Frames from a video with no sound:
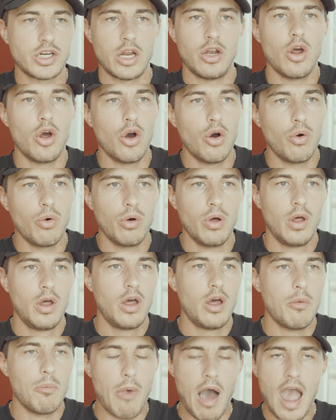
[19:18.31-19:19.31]
I know
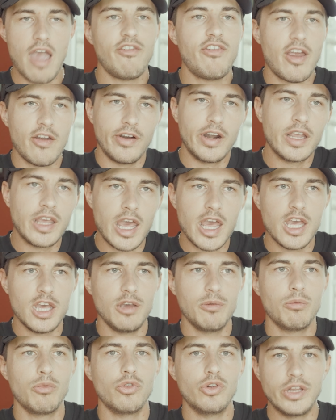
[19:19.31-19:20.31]
my favorite
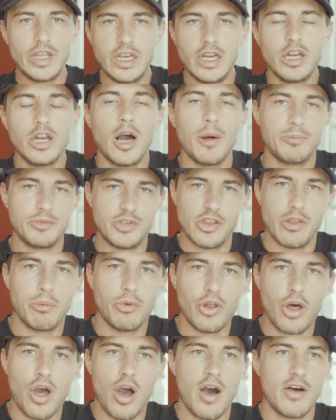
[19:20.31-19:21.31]
game leading up to the
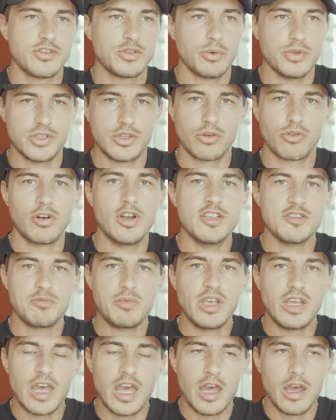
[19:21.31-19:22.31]
playoffs was the Grimsby
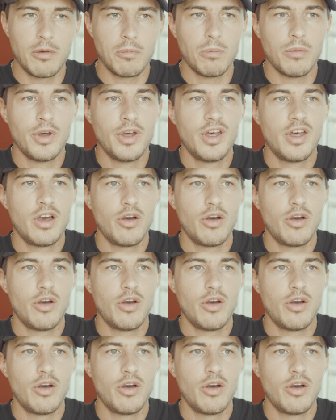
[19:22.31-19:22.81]
game.